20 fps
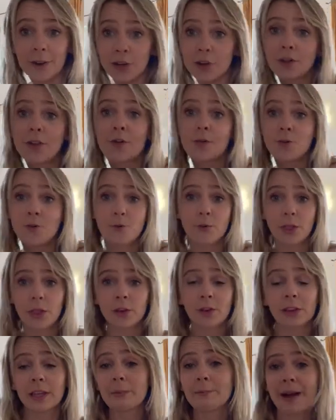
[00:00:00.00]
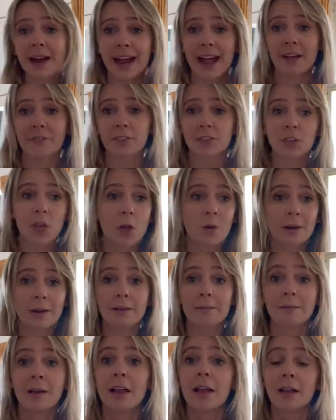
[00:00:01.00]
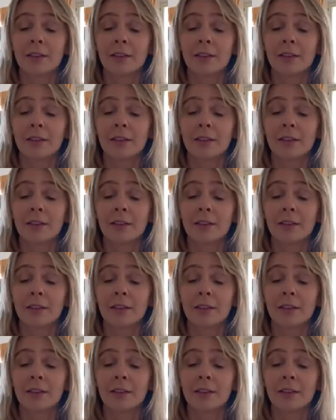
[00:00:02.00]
You literally might have to go and